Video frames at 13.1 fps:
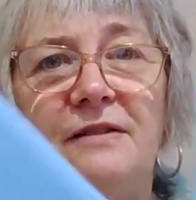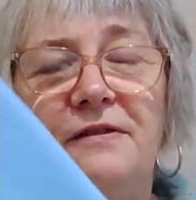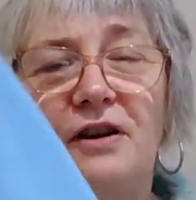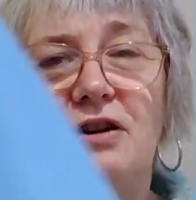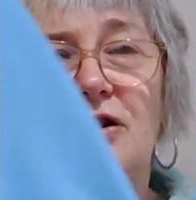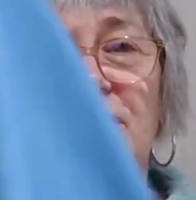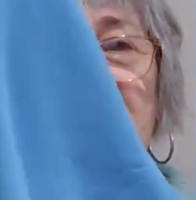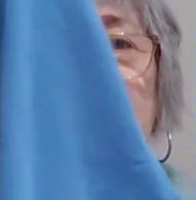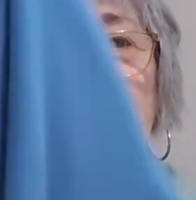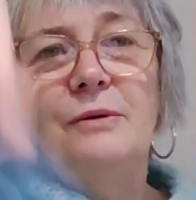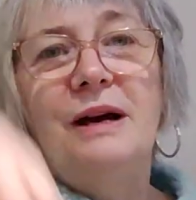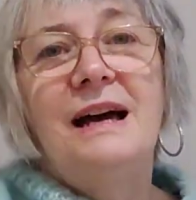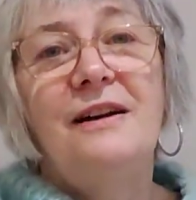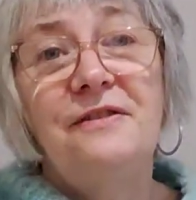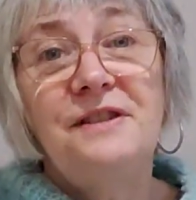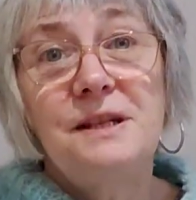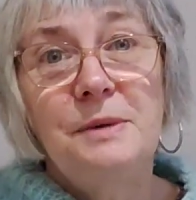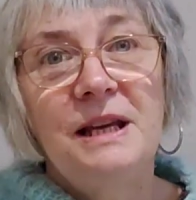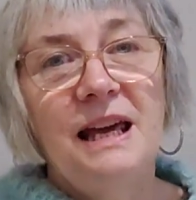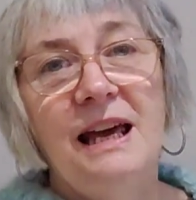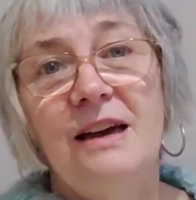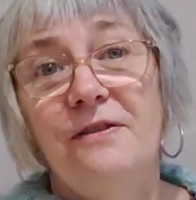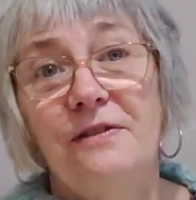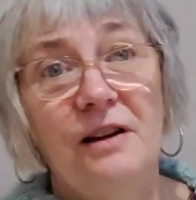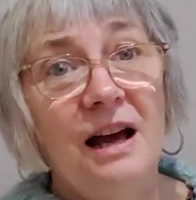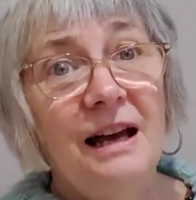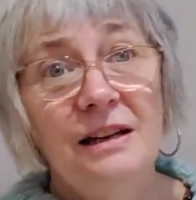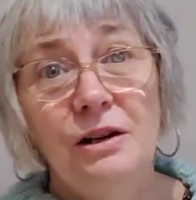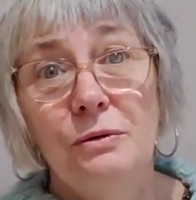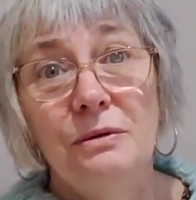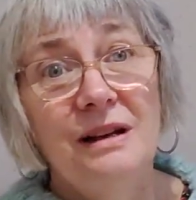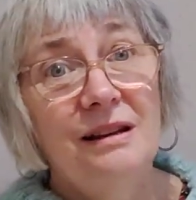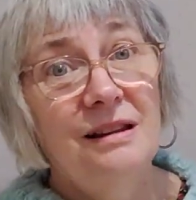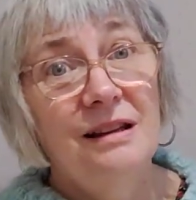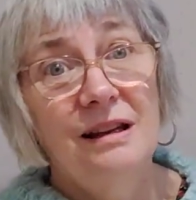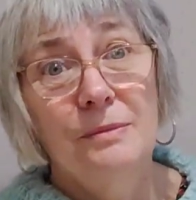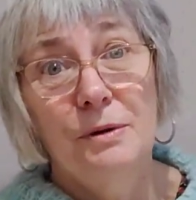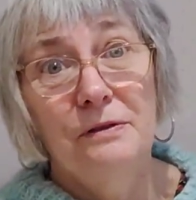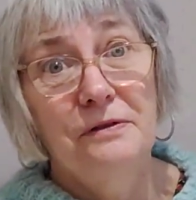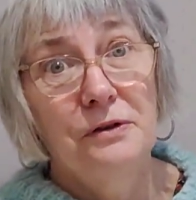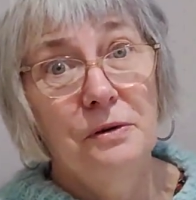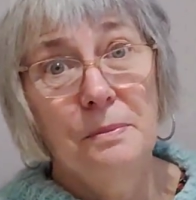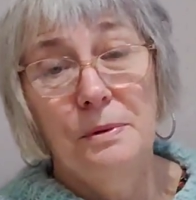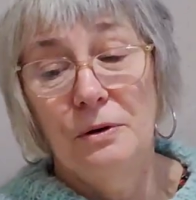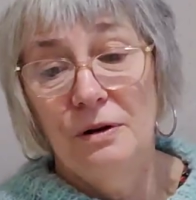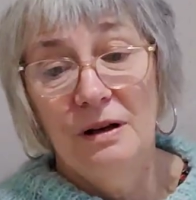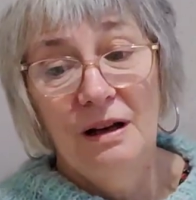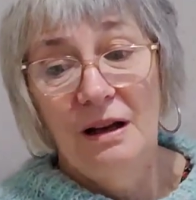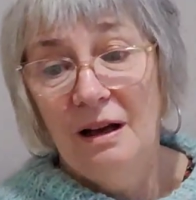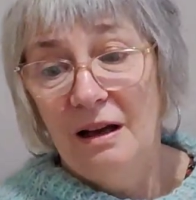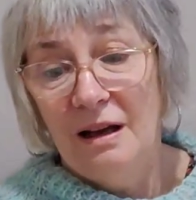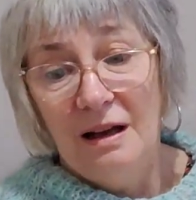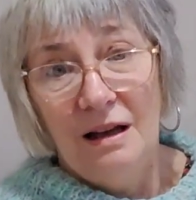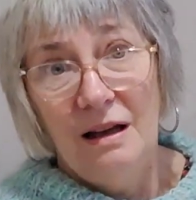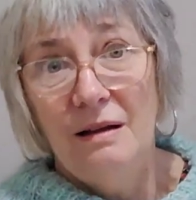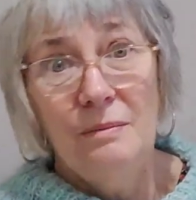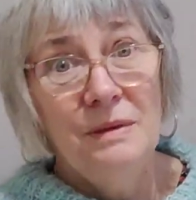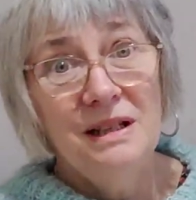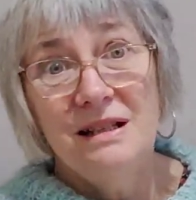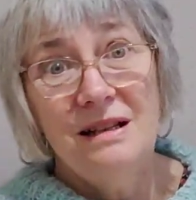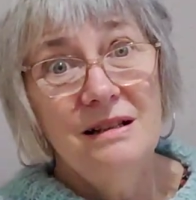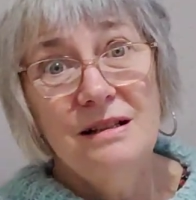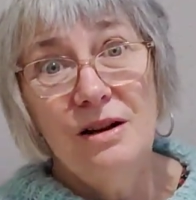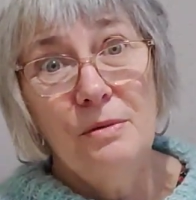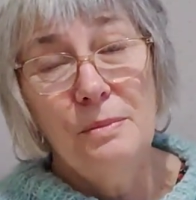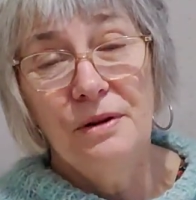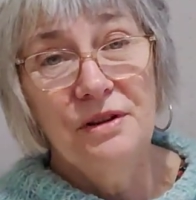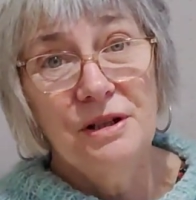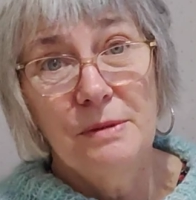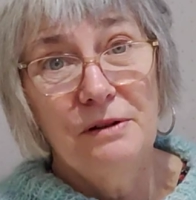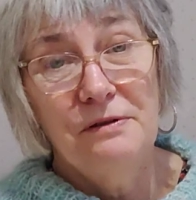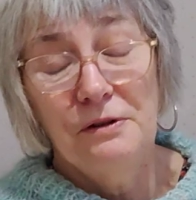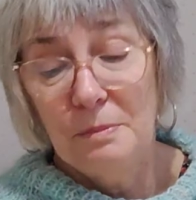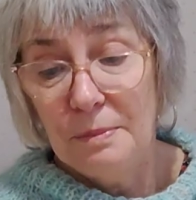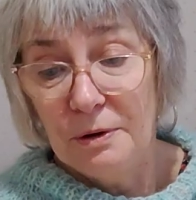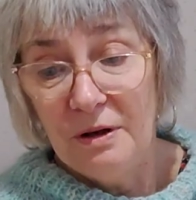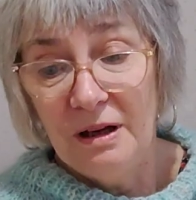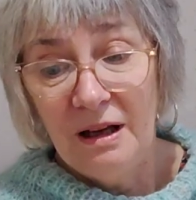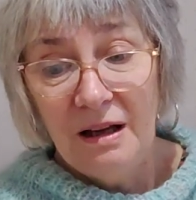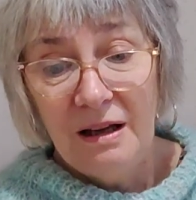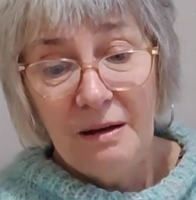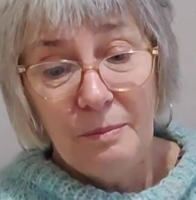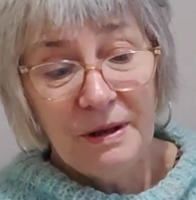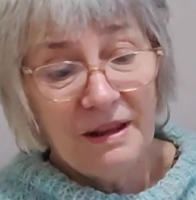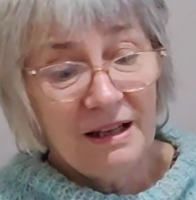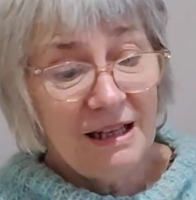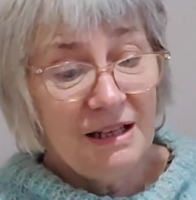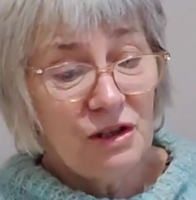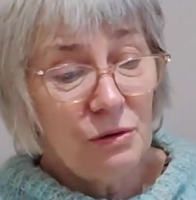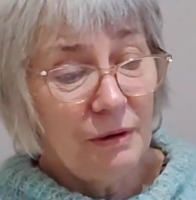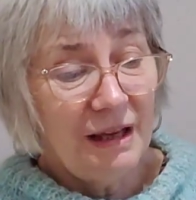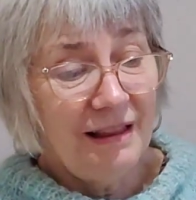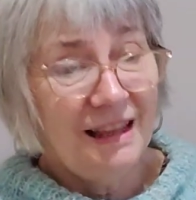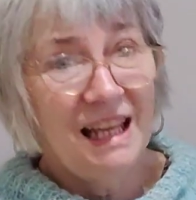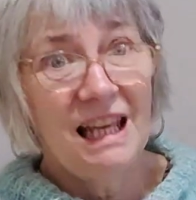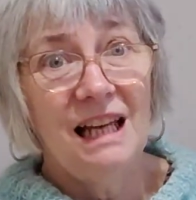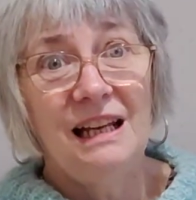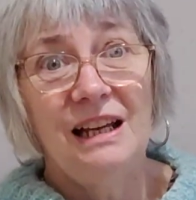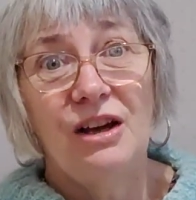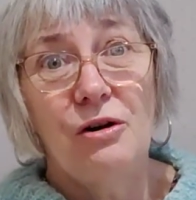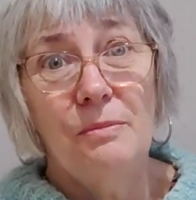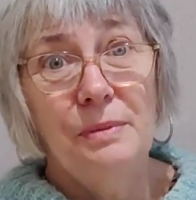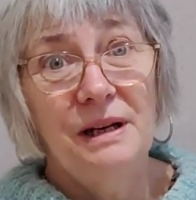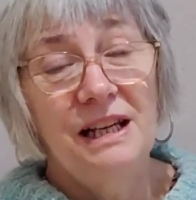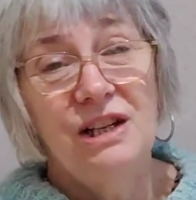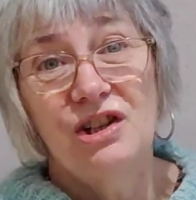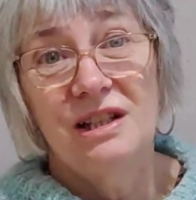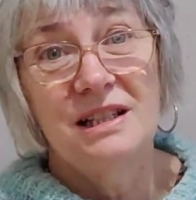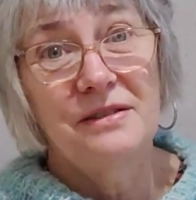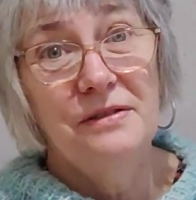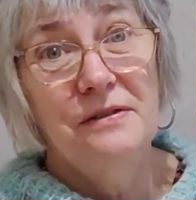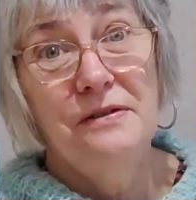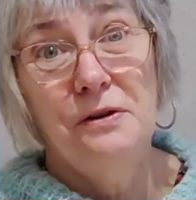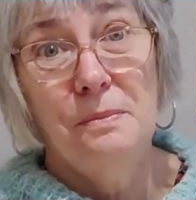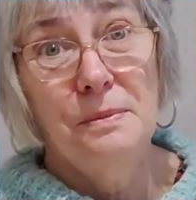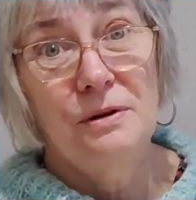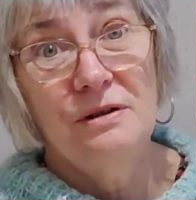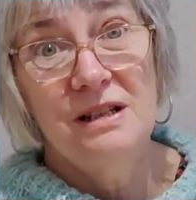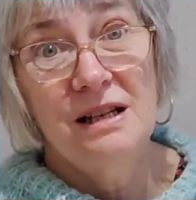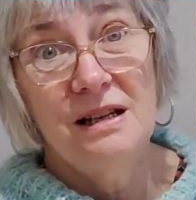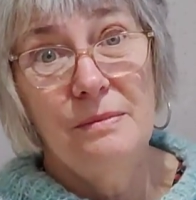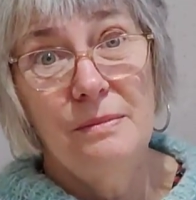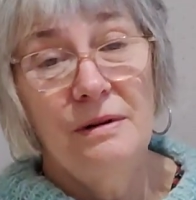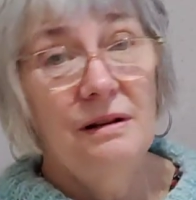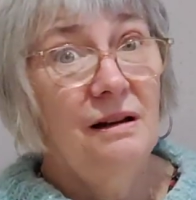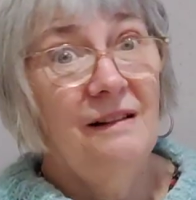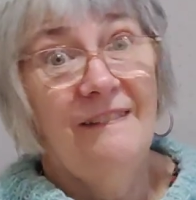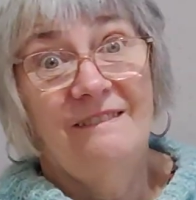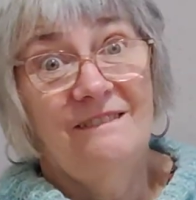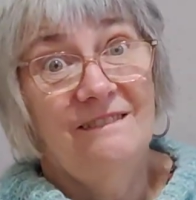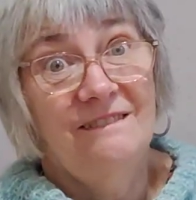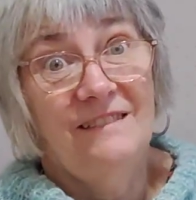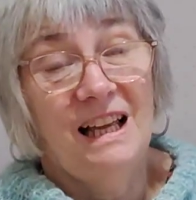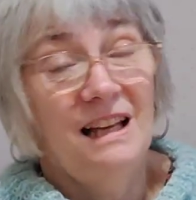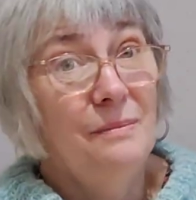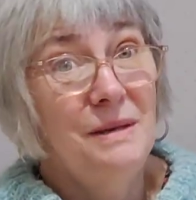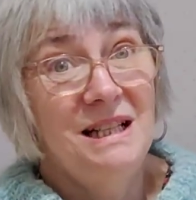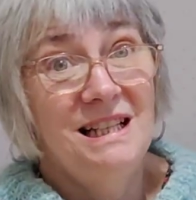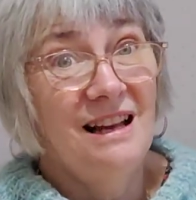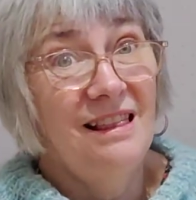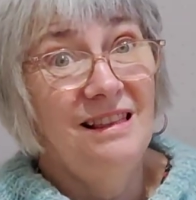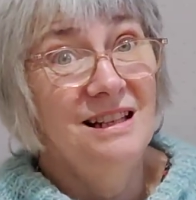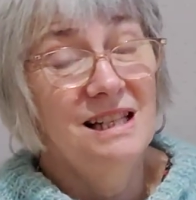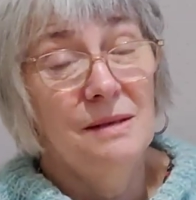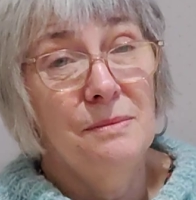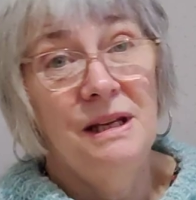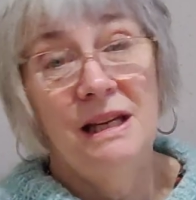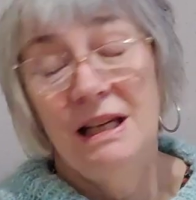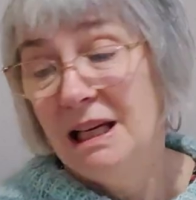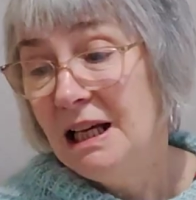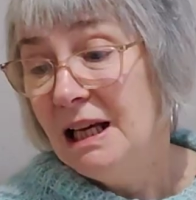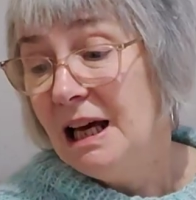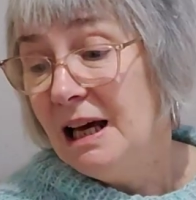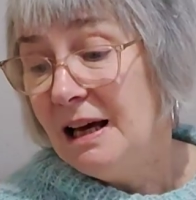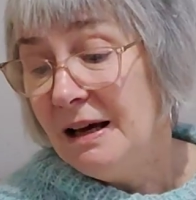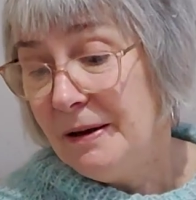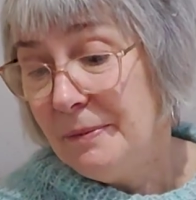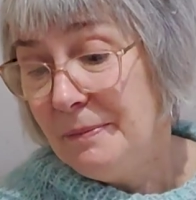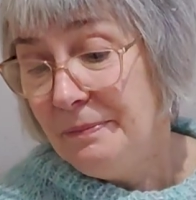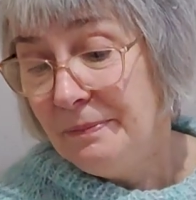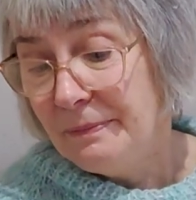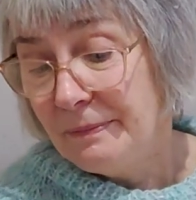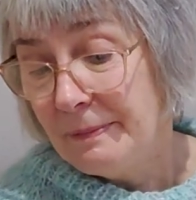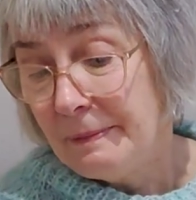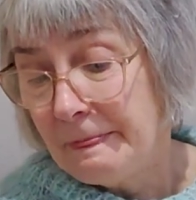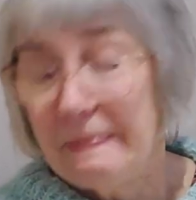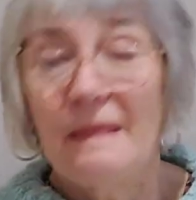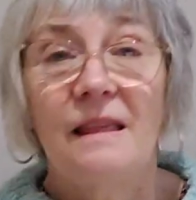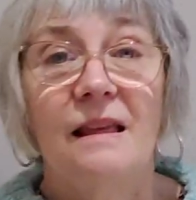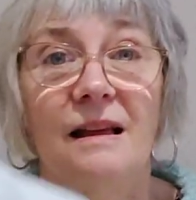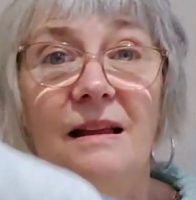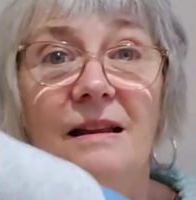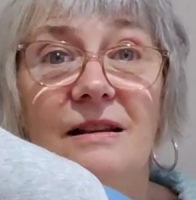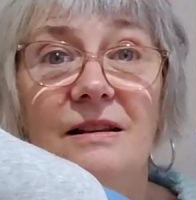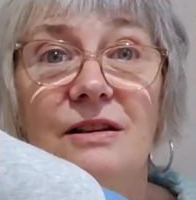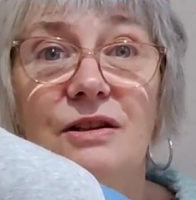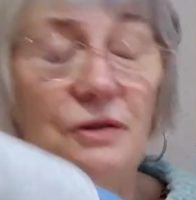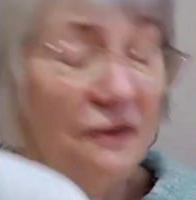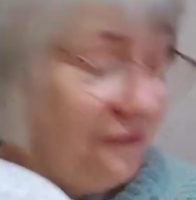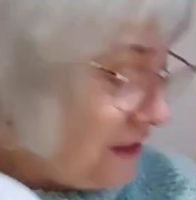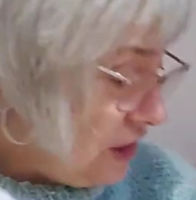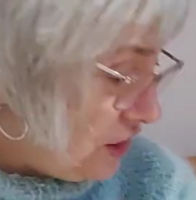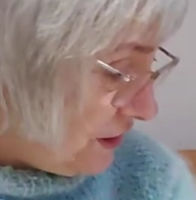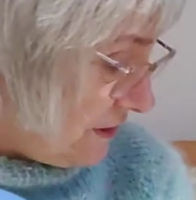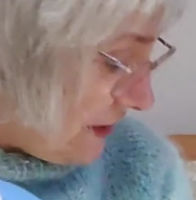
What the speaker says: I've got. Now, I have to be careful. I know nothing about football. My sons aren't bothered about football, but that I don't get the colour combinations of a football team means nothing to me. So I finished